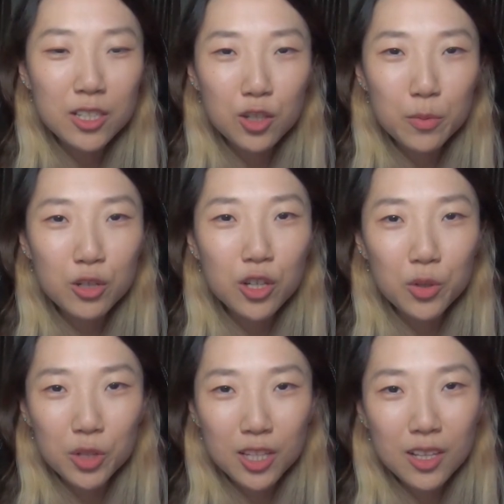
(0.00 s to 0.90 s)

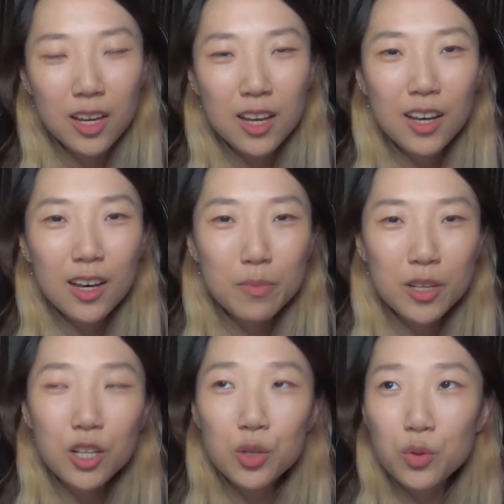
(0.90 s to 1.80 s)
distribution unit, a
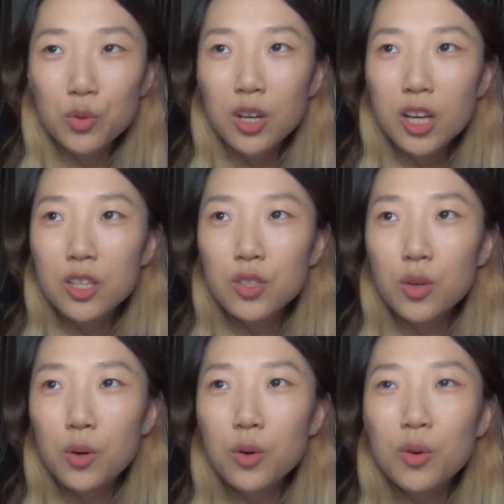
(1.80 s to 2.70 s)
PDU.
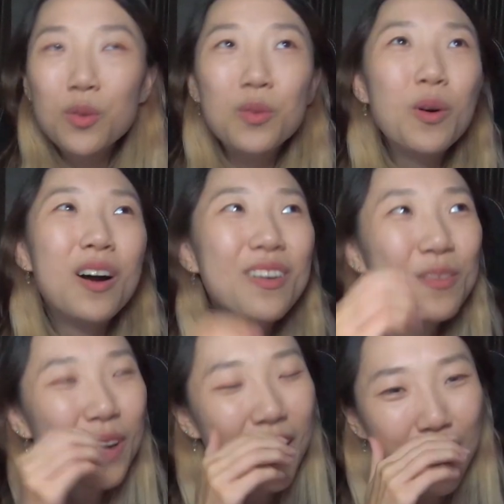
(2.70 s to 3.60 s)
So
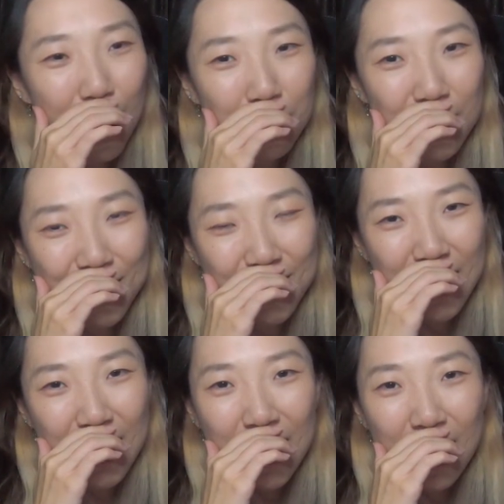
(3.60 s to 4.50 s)
what I have is
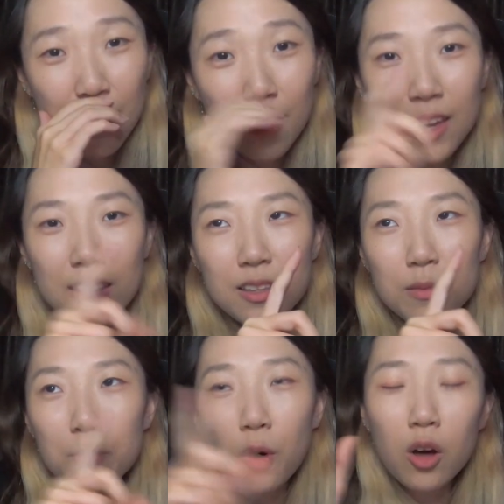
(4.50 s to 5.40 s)
8
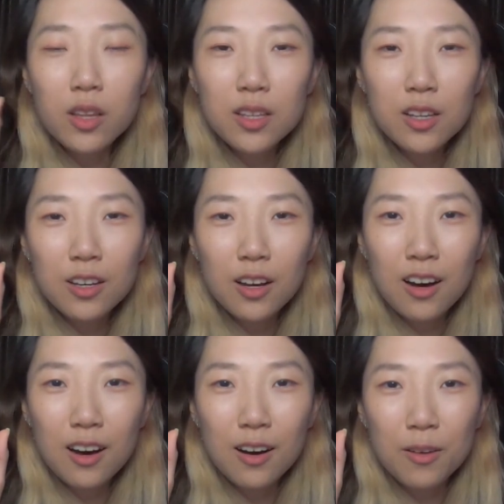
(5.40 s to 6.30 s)
port
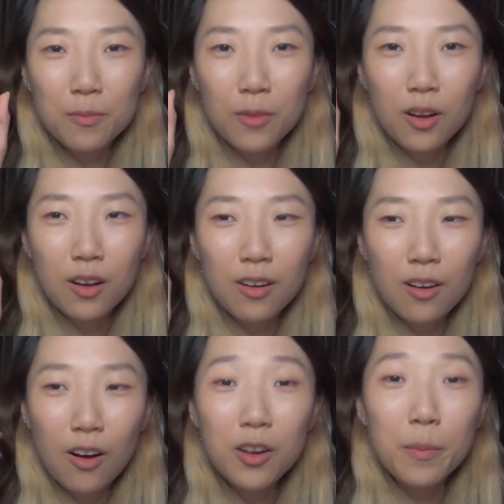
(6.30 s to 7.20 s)
on
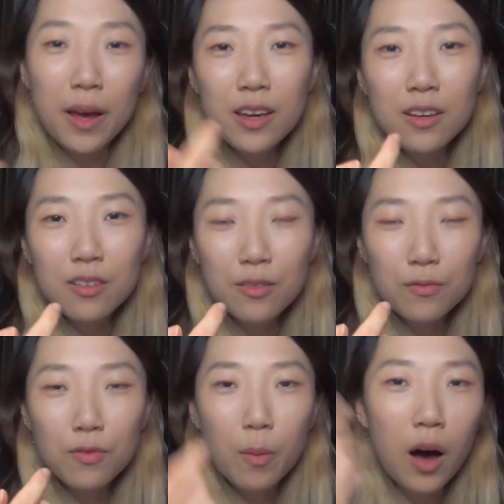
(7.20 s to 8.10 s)
the back
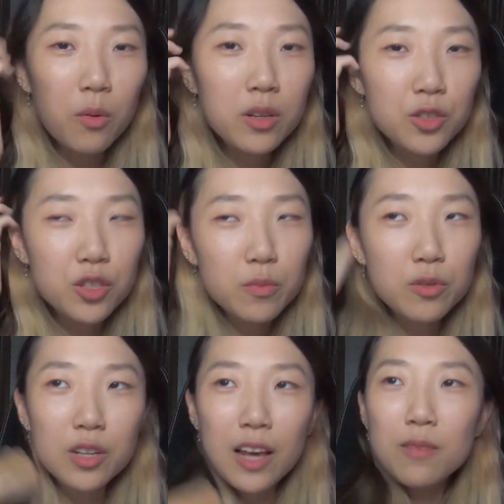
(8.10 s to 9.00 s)
for power
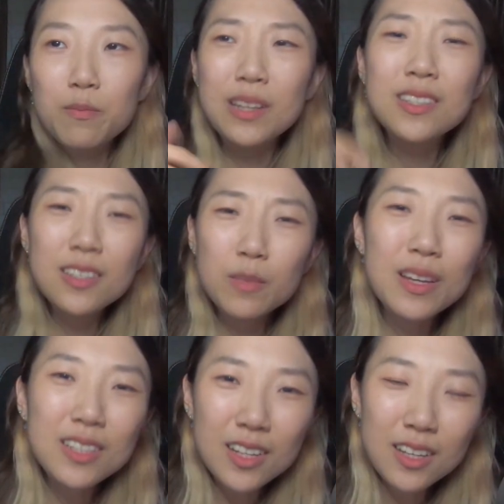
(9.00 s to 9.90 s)
distribution. Like it's
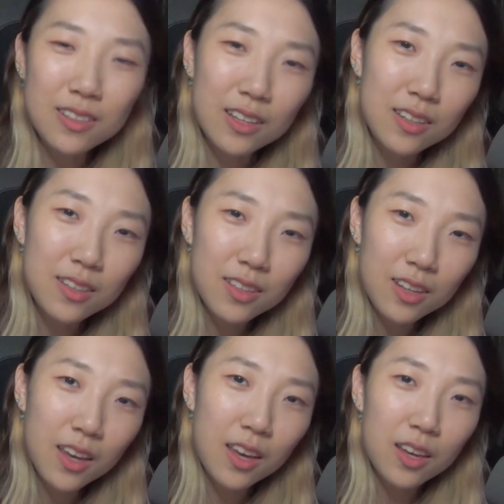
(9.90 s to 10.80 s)
basically a
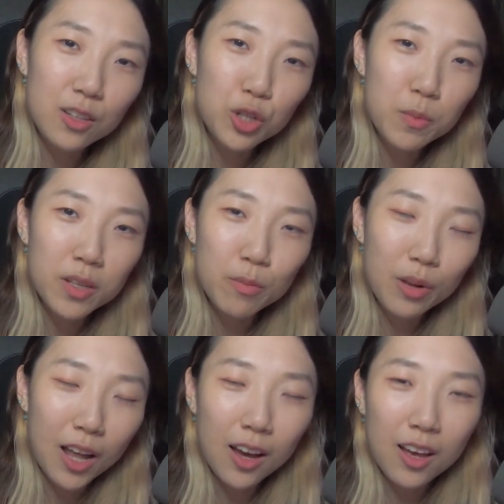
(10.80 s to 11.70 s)
13A
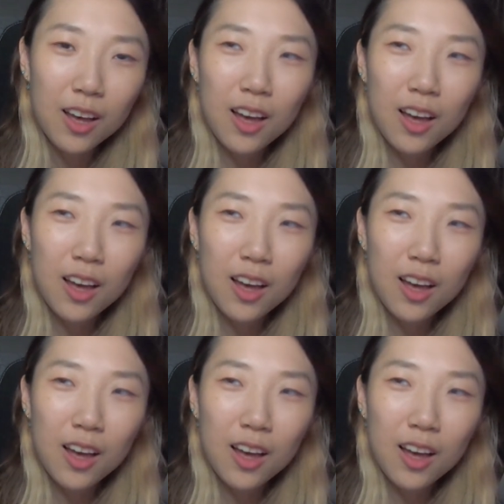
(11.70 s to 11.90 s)
3-pin plug.